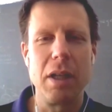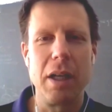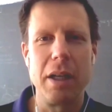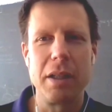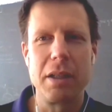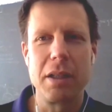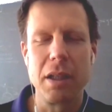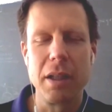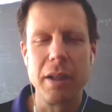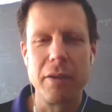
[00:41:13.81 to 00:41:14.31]
uh,
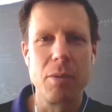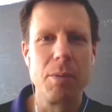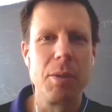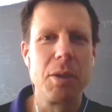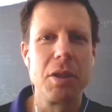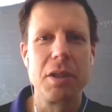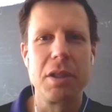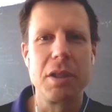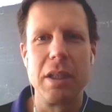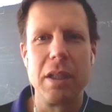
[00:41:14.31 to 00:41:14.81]

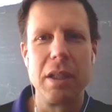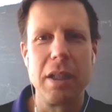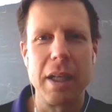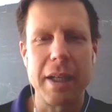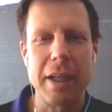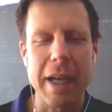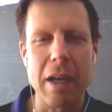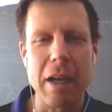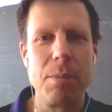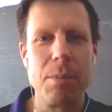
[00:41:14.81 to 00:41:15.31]
deliverables and
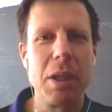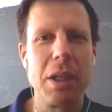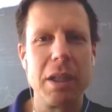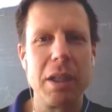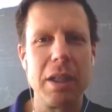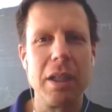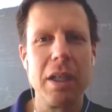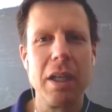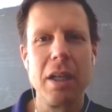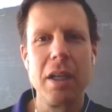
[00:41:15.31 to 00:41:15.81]

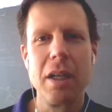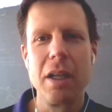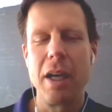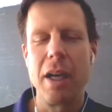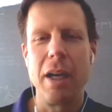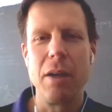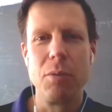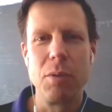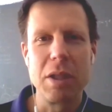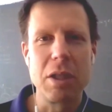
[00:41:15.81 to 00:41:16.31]
accountability
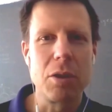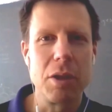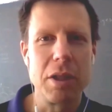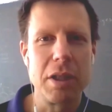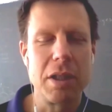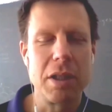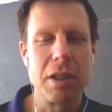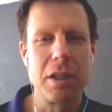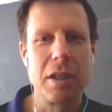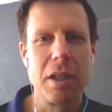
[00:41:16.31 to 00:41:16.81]
and
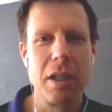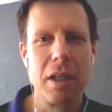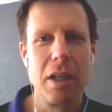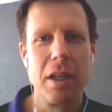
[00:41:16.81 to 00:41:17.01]
resources,